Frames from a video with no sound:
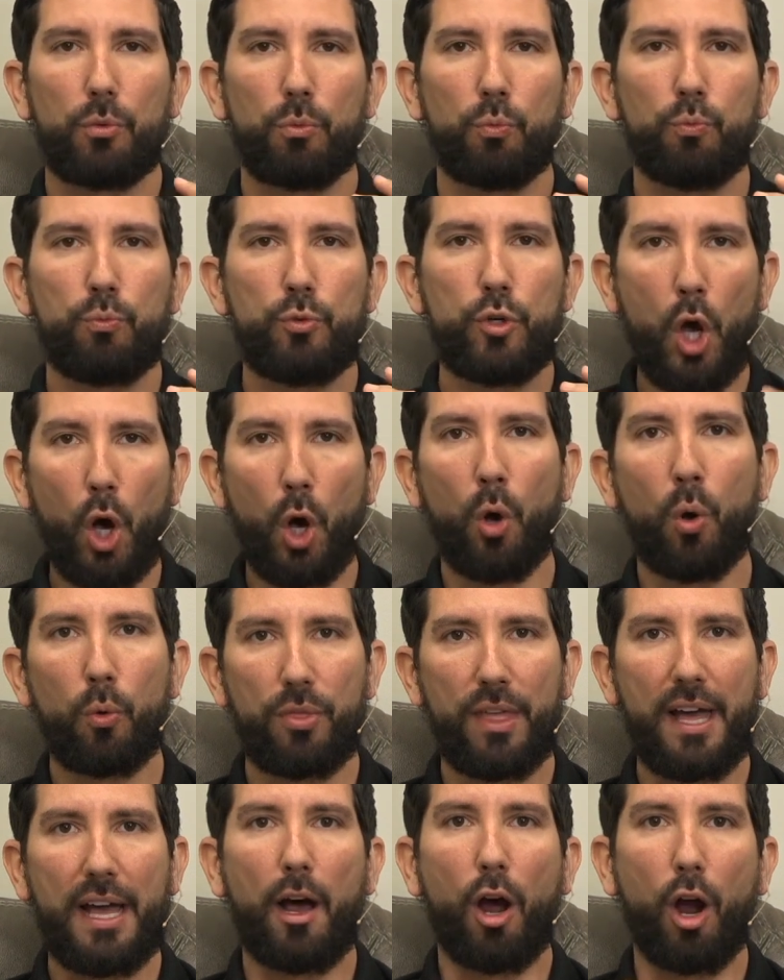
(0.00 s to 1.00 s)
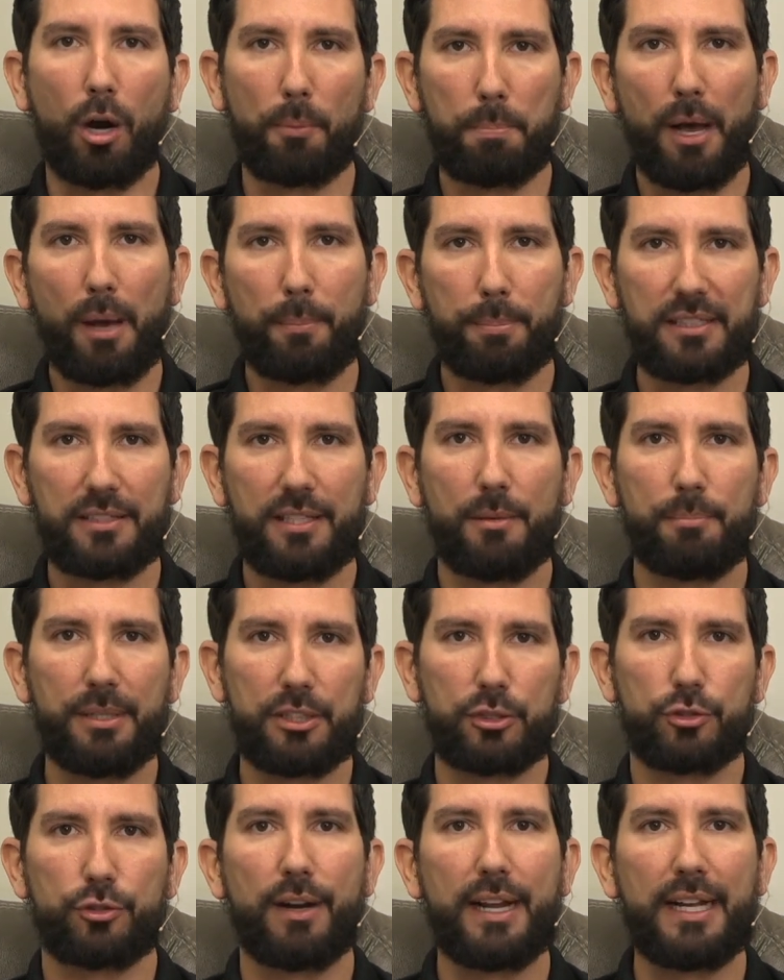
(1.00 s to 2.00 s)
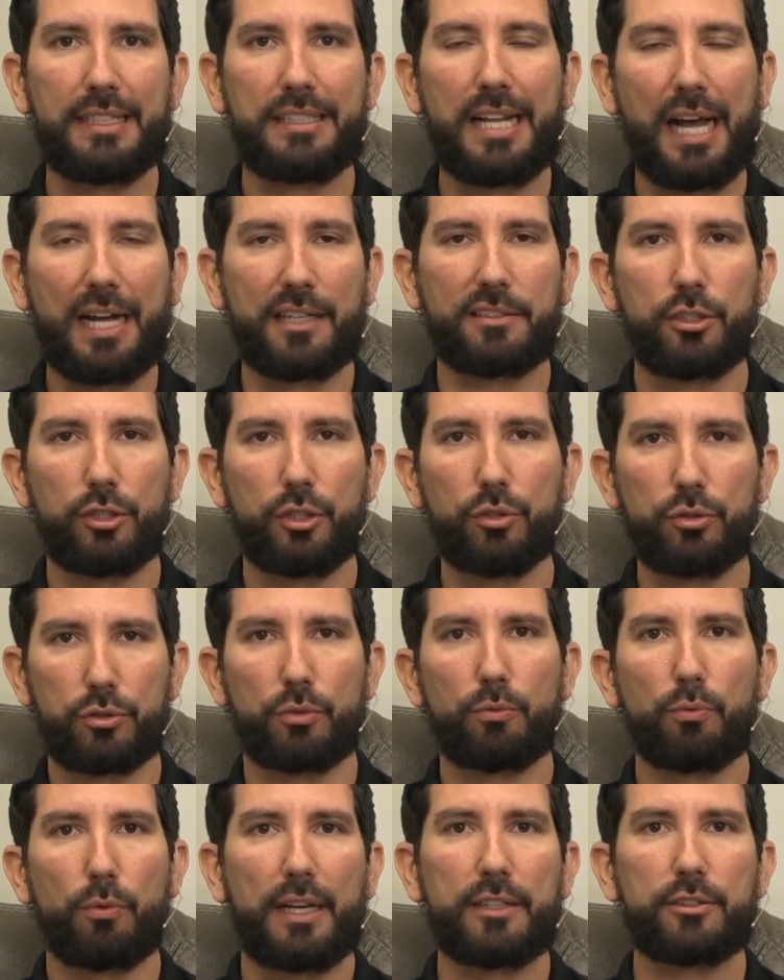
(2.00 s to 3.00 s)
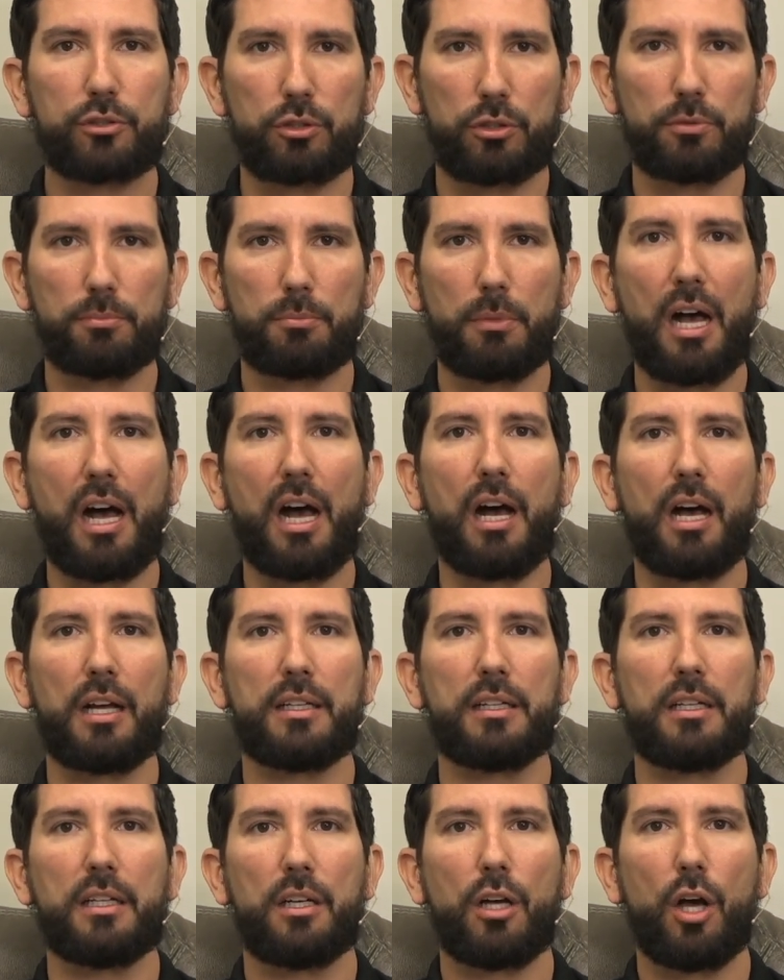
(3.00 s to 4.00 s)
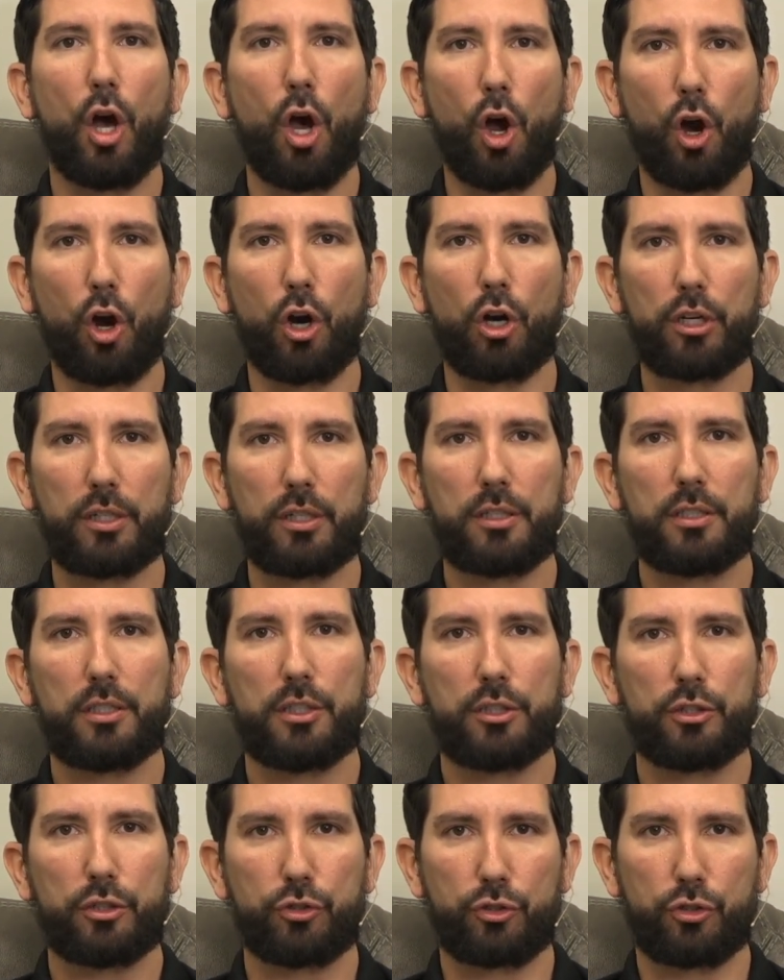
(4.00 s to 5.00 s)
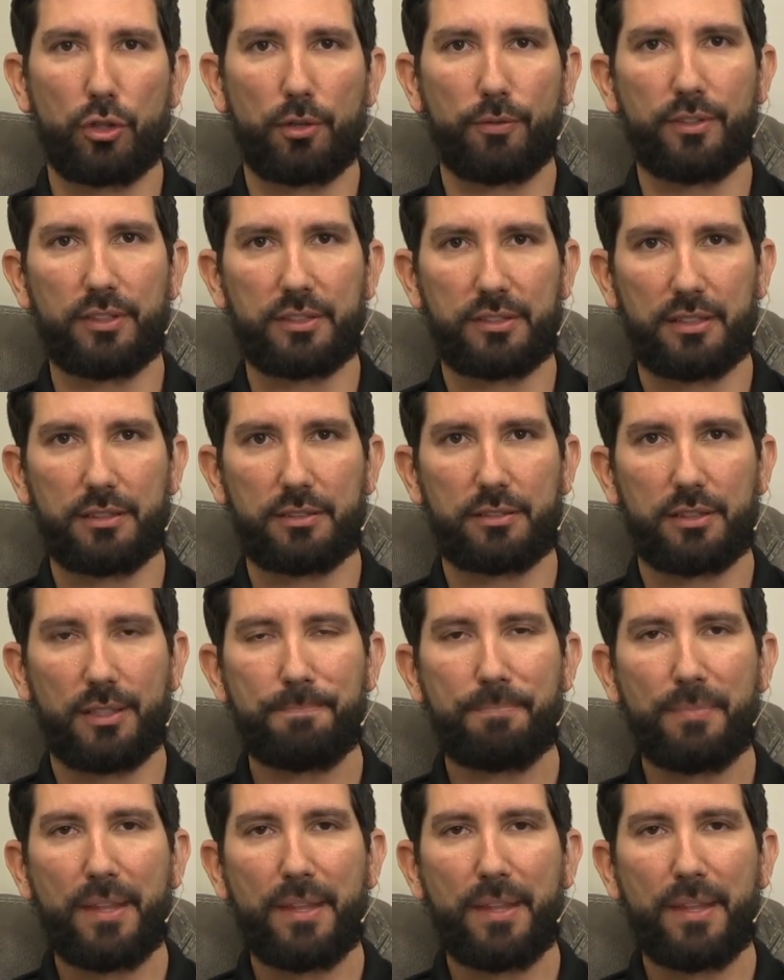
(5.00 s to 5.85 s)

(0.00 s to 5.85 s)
Know that our puppies have been trained not to use the restroom on hard surfaces.